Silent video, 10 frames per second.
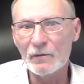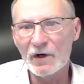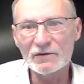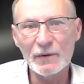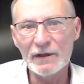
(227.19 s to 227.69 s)

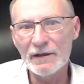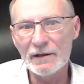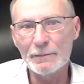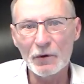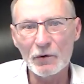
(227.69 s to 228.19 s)
Once
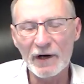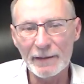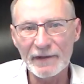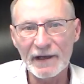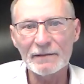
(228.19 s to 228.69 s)
we
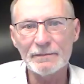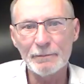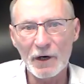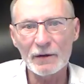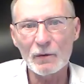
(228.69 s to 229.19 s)
program
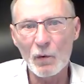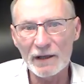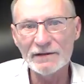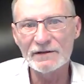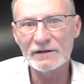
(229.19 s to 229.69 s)
that part
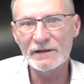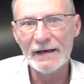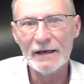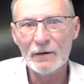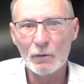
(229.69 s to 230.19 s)
once,
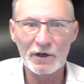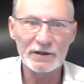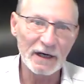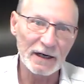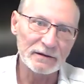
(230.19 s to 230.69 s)
we're
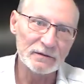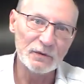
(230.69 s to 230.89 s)
done.